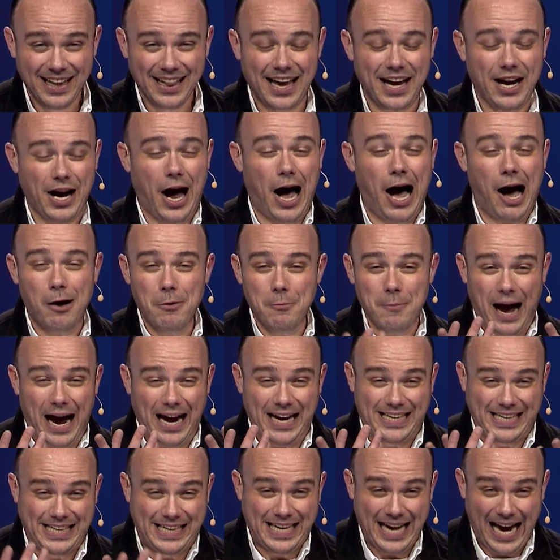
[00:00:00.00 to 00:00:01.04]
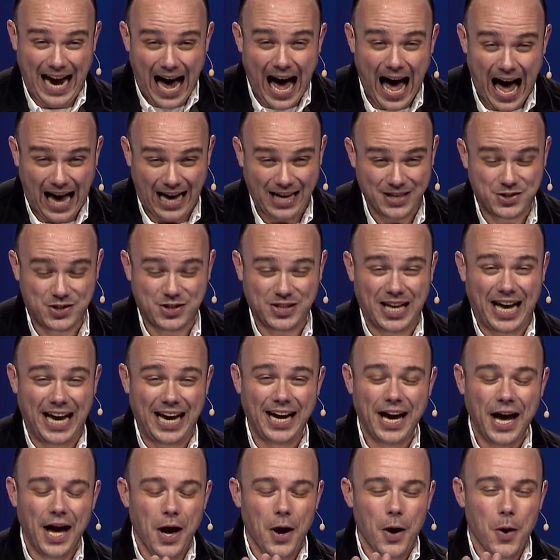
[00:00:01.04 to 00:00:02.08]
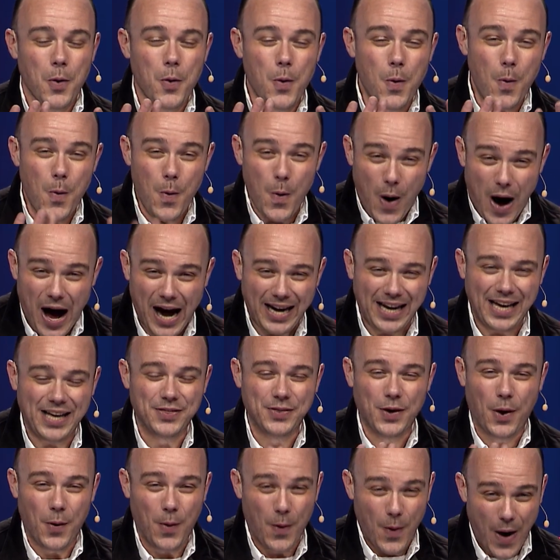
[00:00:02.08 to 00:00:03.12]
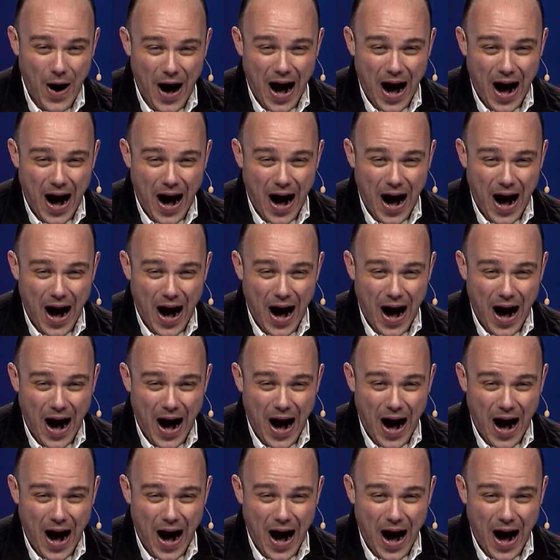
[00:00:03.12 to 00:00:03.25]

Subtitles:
Like, oh my gosh, like, what in the